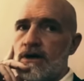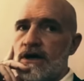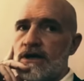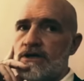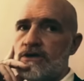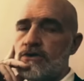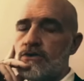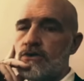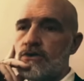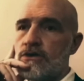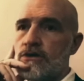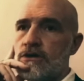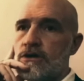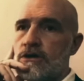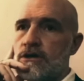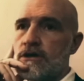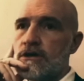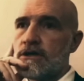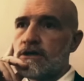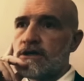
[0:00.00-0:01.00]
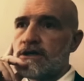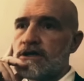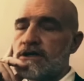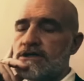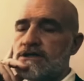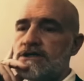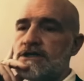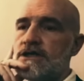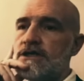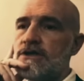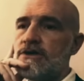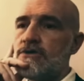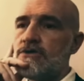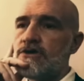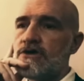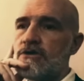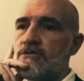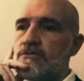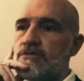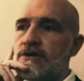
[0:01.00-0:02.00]
by your
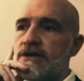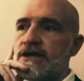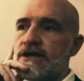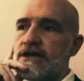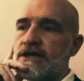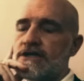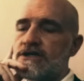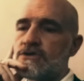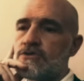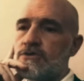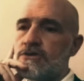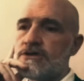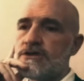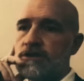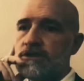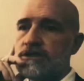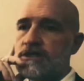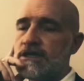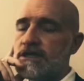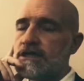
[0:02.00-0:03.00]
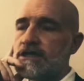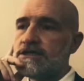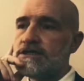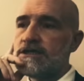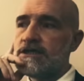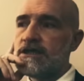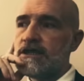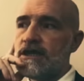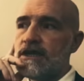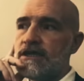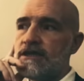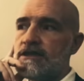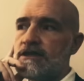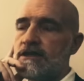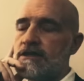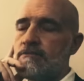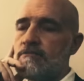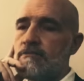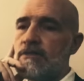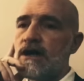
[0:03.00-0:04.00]
continued compliance with the dignity
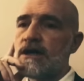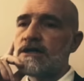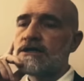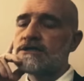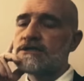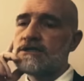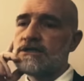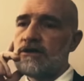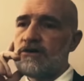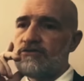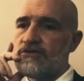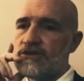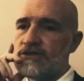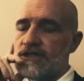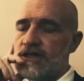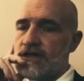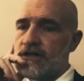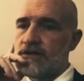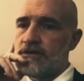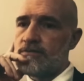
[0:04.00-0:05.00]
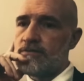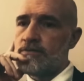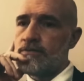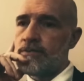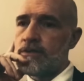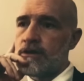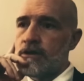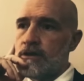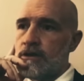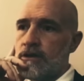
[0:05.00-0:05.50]
and the modesty of Islam,